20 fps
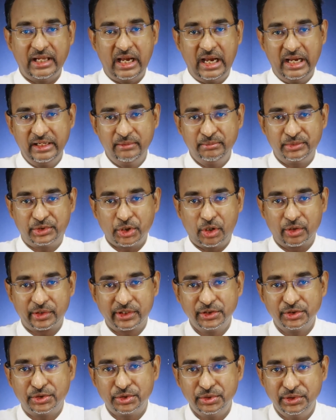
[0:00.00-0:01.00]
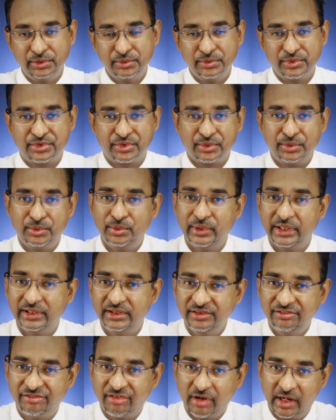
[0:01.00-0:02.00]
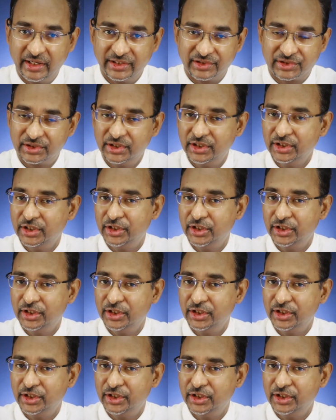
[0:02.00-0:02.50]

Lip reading: I am talking to you through a device,